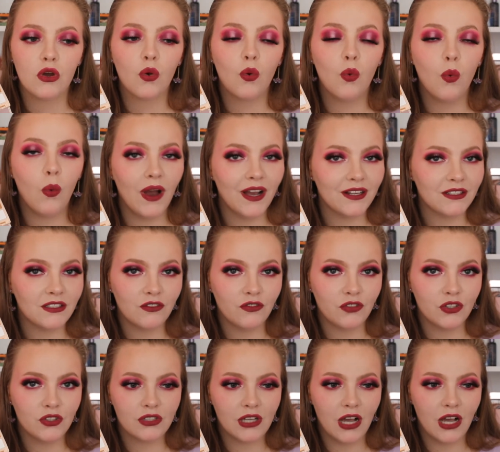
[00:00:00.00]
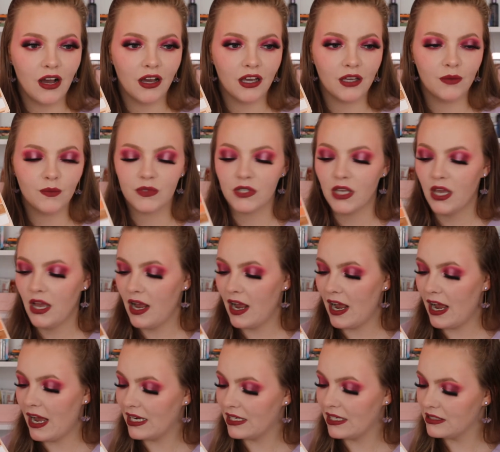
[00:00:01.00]
quite a few times,
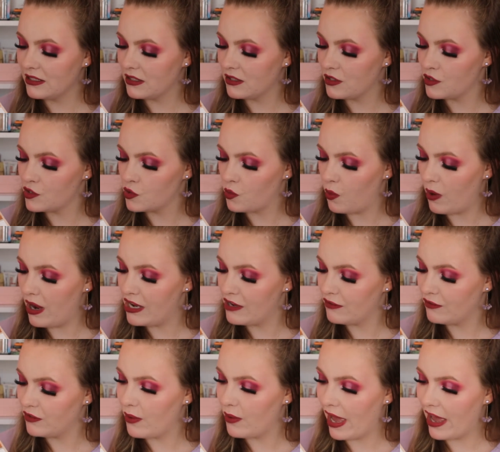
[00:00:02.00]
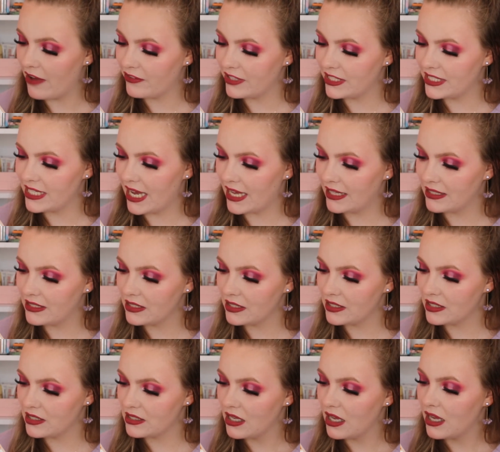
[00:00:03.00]
and there's quite a few heavy
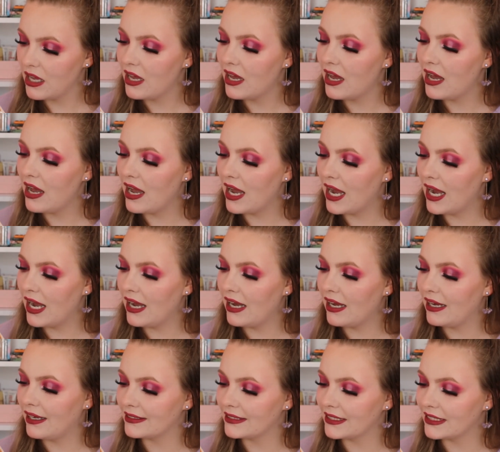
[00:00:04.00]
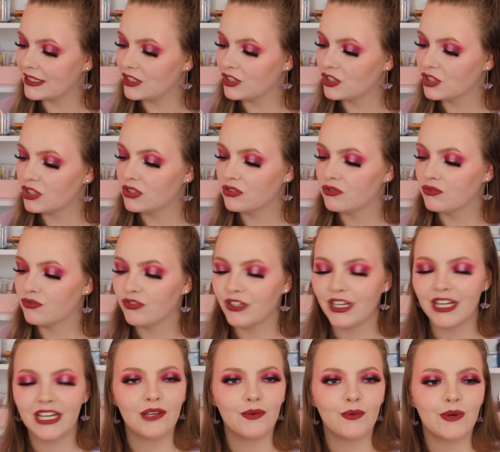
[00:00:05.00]
dents, and I just
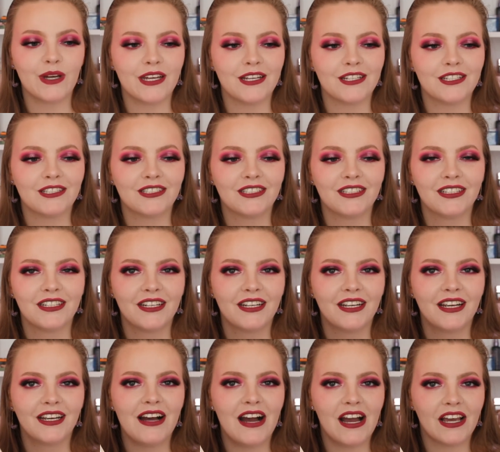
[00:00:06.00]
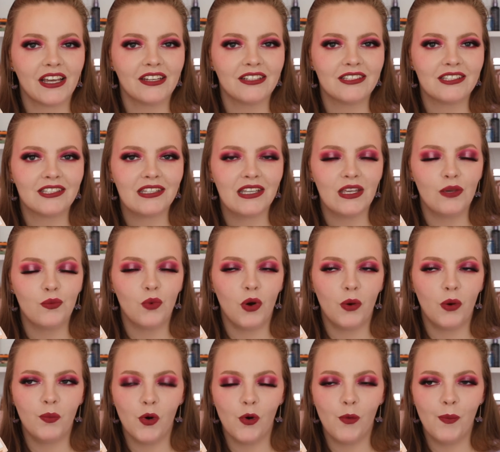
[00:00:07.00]
really wish I could see
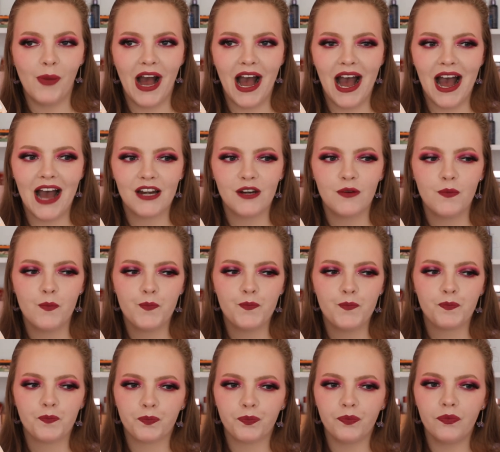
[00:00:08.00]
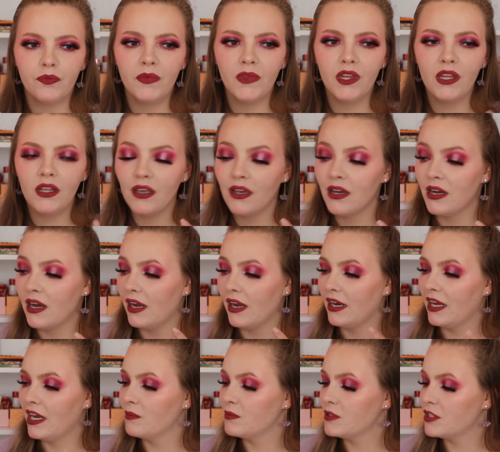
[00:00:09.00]
one more pan. And
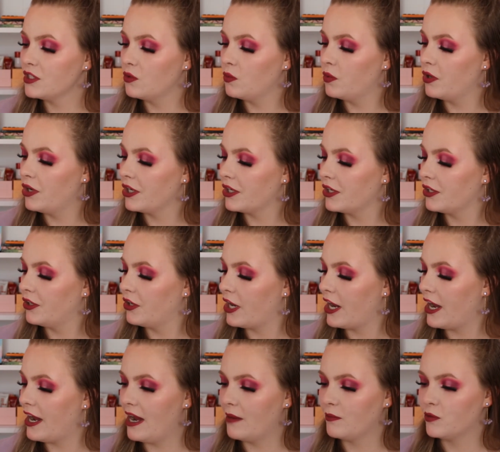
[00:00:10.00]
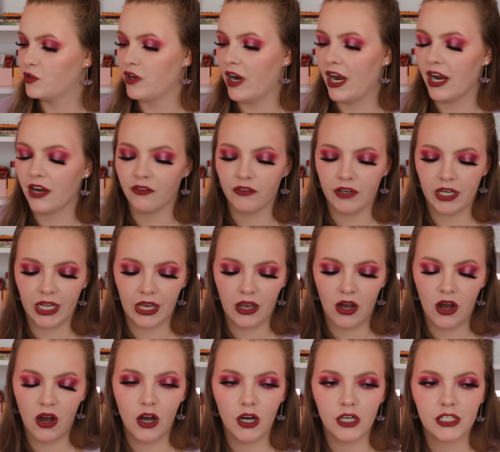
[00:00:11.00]
I am still working on it, I am trying really
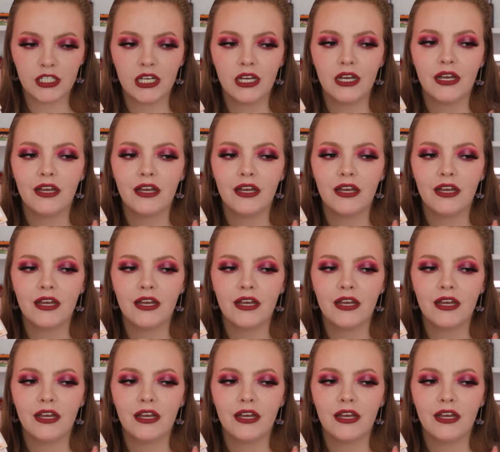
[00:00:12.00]
hard.